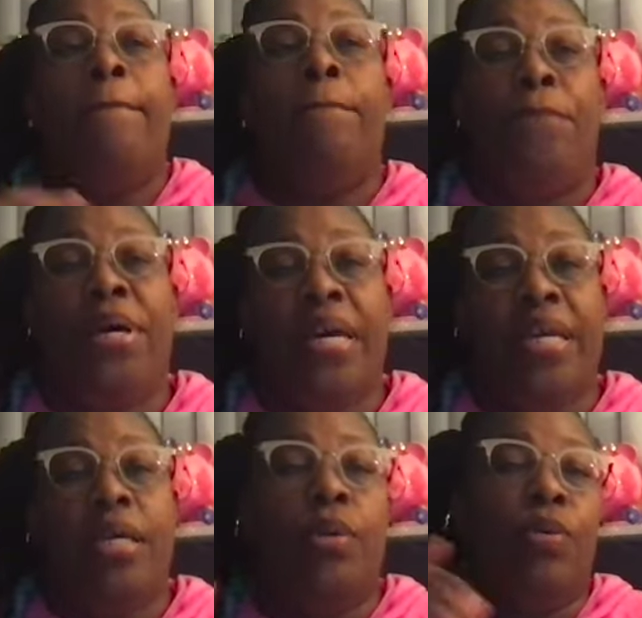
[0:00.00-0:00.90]
But
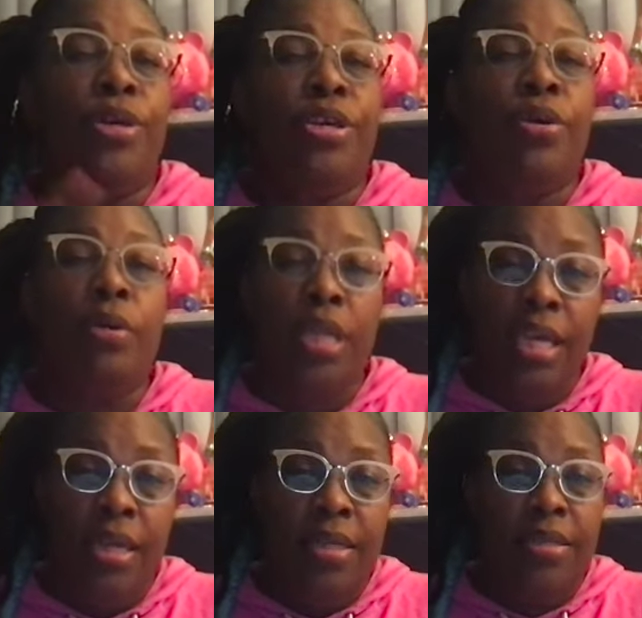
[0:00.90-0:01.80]
when
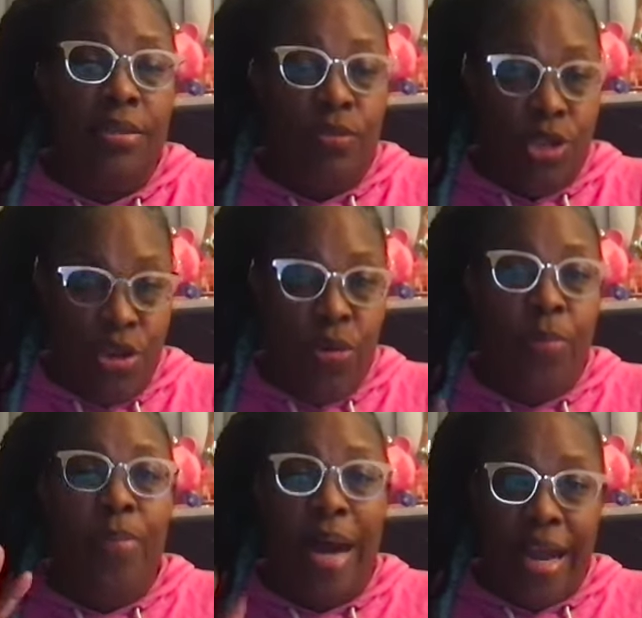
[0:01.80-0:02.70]
you
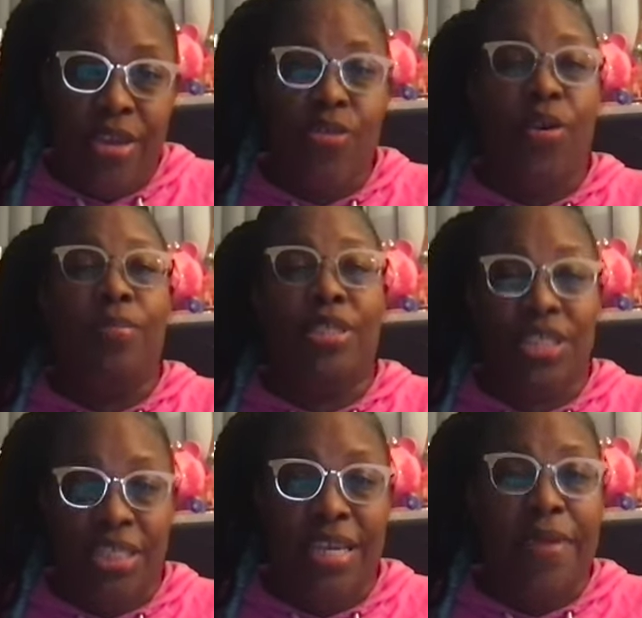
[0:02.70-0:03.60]
buy your
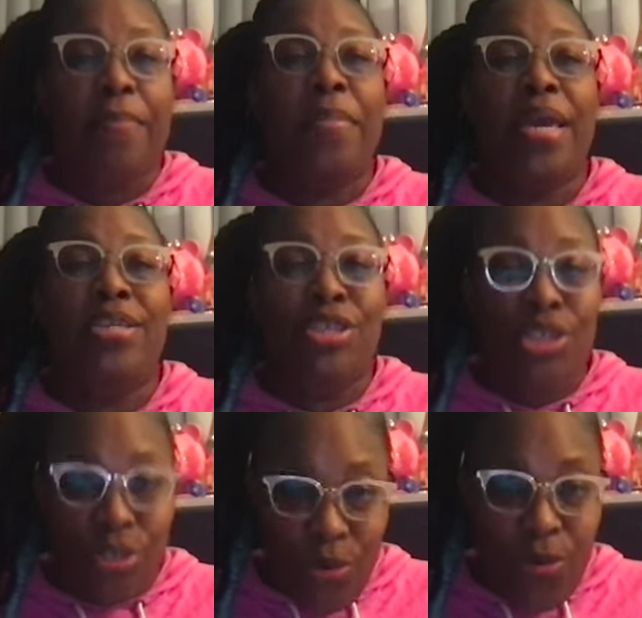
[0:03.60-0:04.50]
machine, make
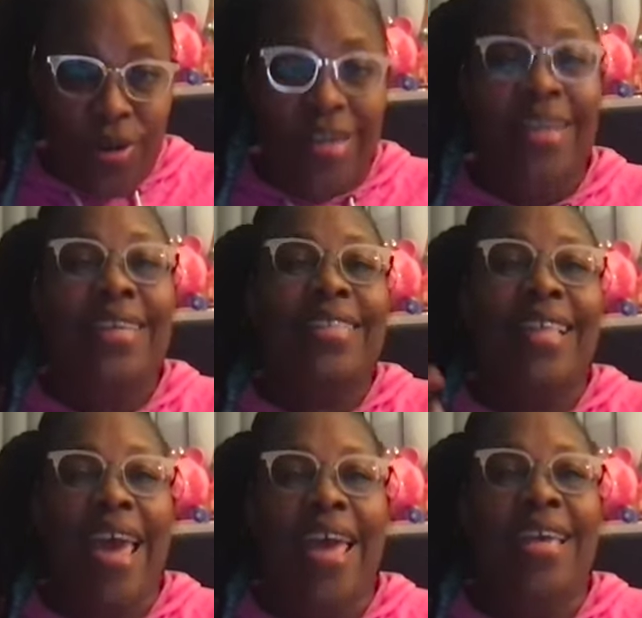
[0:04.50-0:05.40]
sure
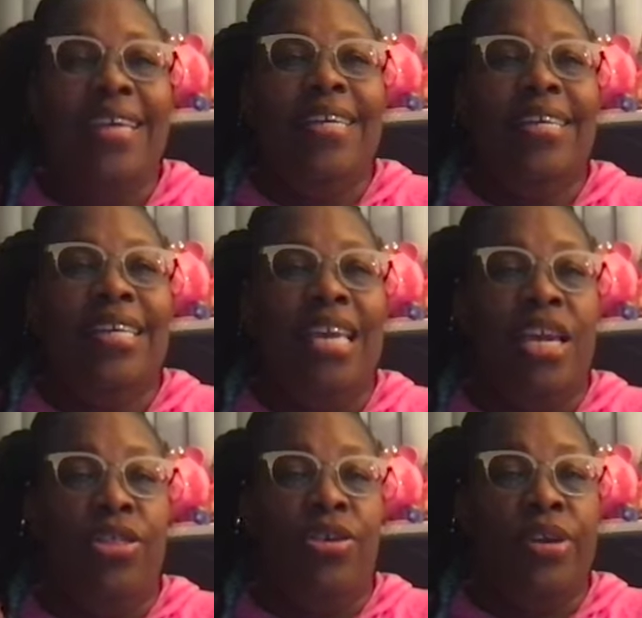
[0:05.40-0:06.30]
that
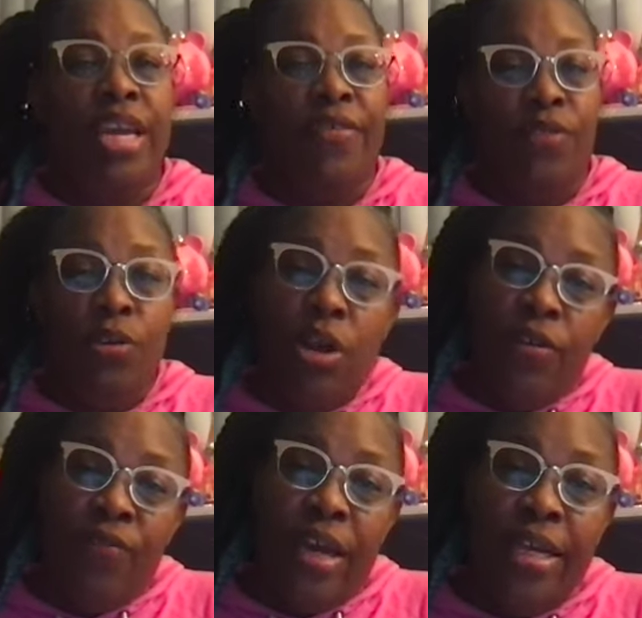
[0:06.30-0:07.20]
either, if you
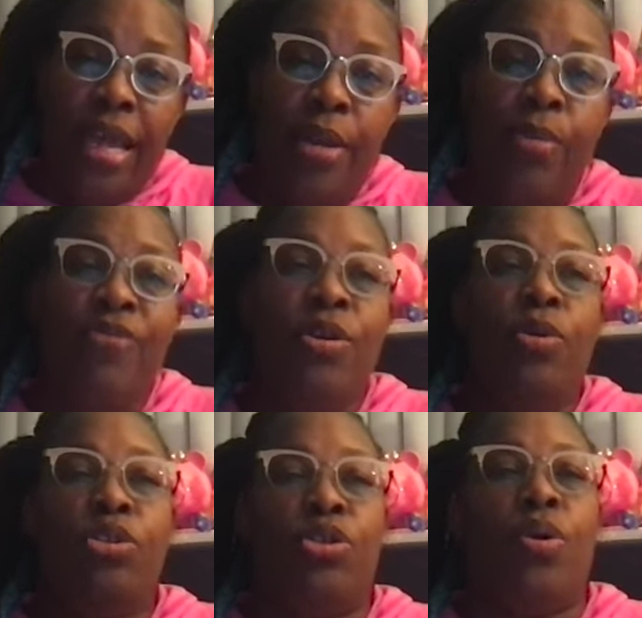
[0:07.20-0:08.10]
don't find a lot of
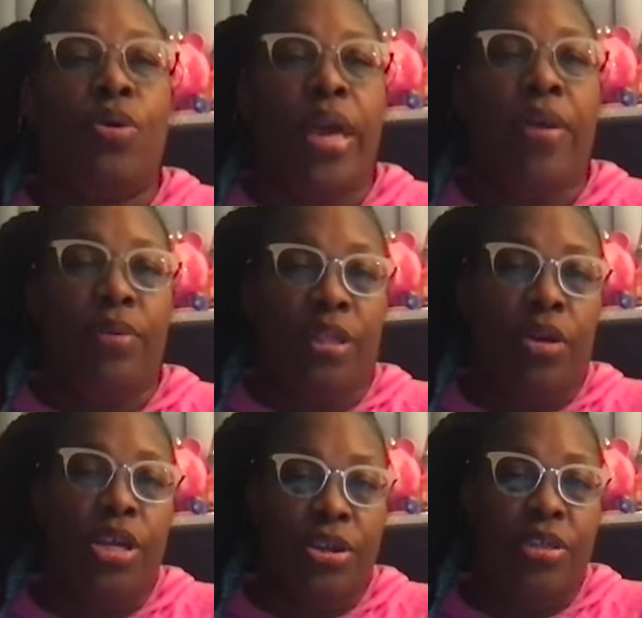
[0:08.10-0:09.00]
reviews, you're okay with
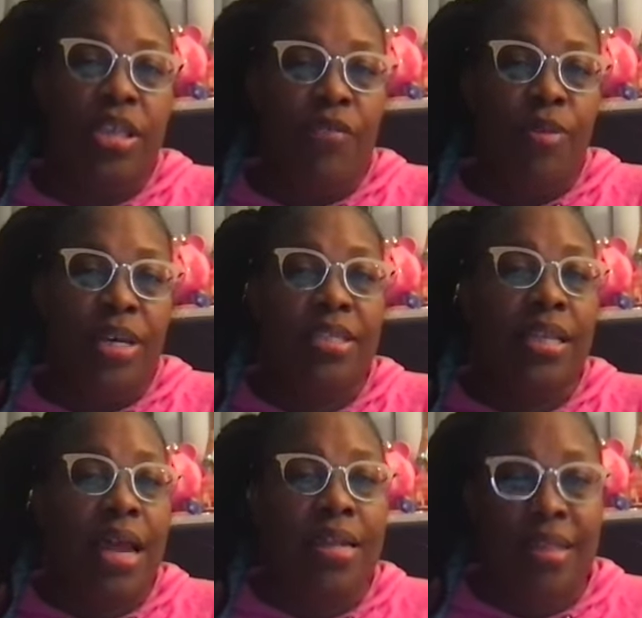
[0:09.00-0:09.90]
learning yourself, because a
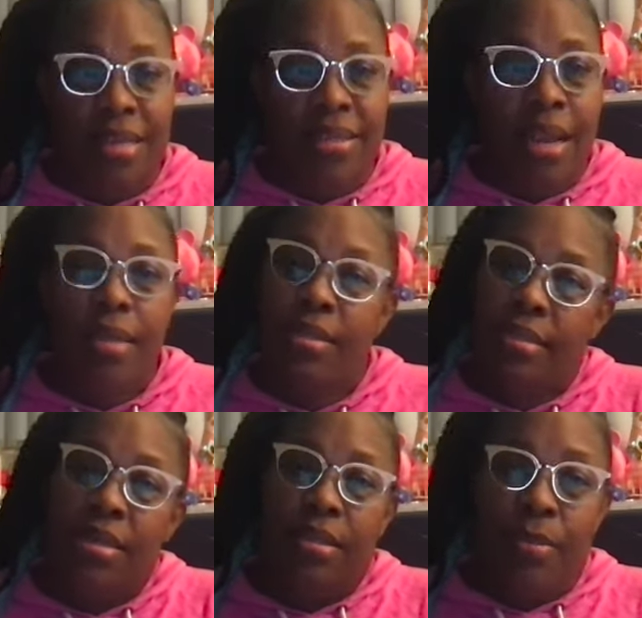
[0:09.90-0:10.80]
lot of things that I
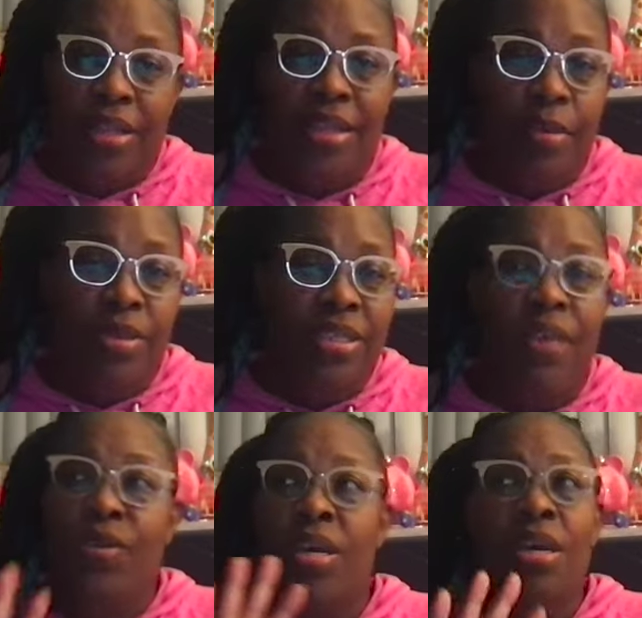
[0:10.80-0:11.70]
discuss about the
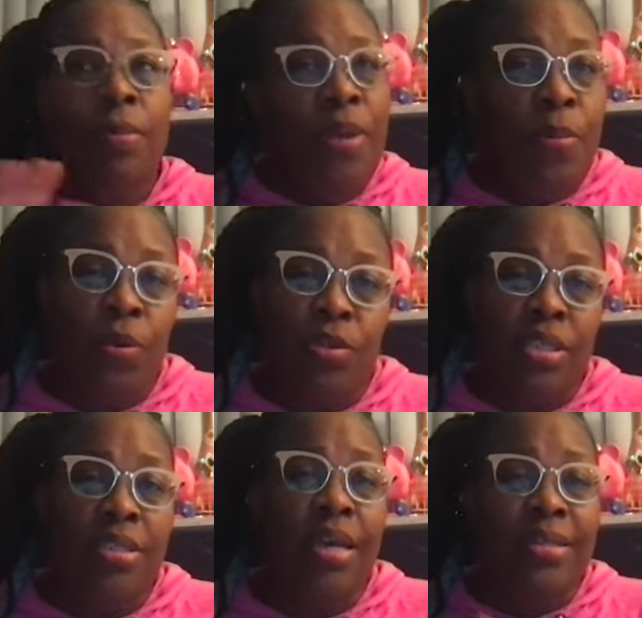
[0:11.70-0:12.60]
MB7, people don't
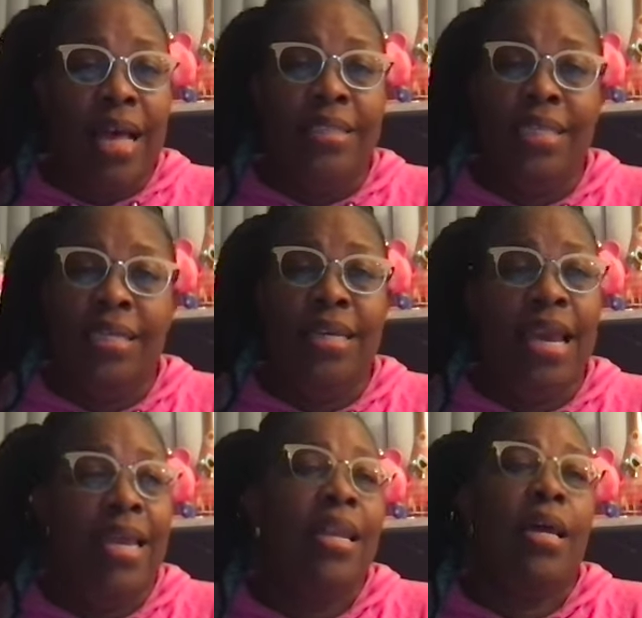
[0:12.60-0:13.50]
discuss. I seen
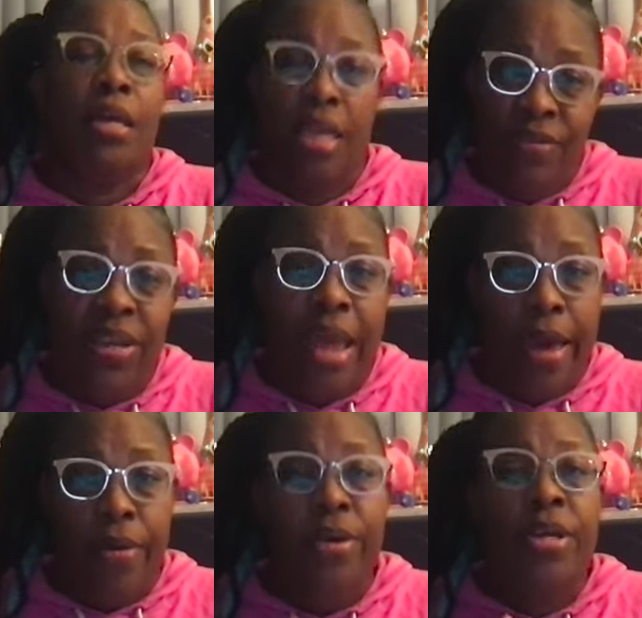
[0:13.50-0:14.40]
a lot, even
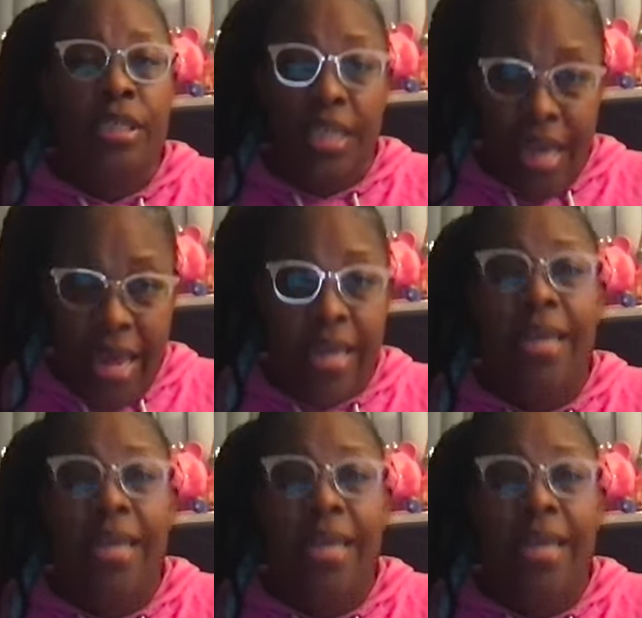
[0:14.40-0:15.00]
now, today,